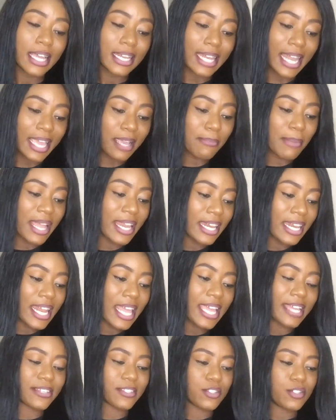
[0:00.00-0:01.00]
Like my
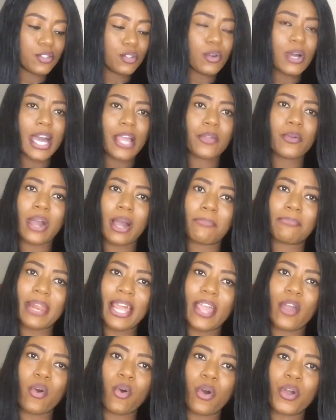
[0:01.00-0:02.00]
legs, you know how you
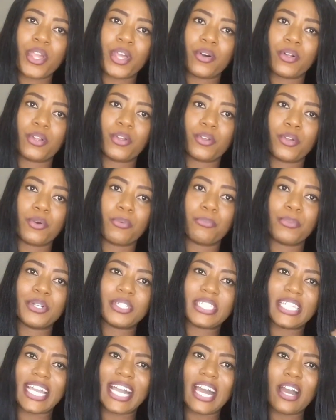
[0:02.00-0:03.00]
apply oil on your
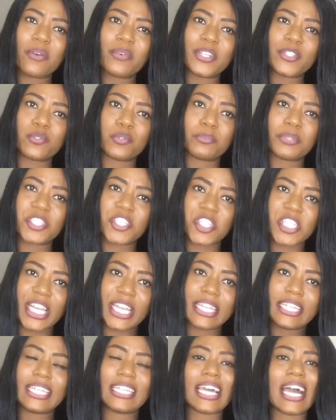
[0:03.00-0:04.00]
body, how it will be
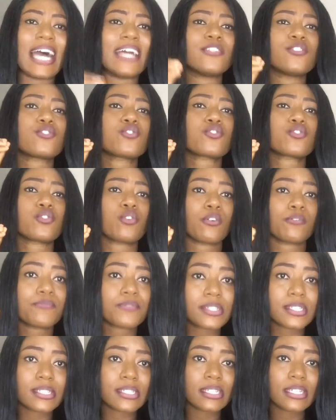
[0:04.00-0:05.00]
shining and
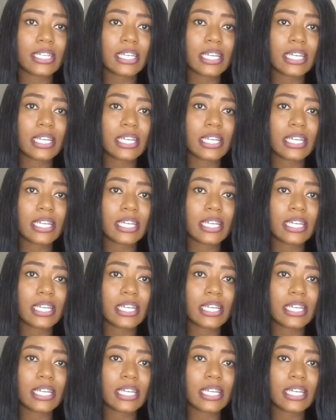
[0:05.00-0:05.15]
soft.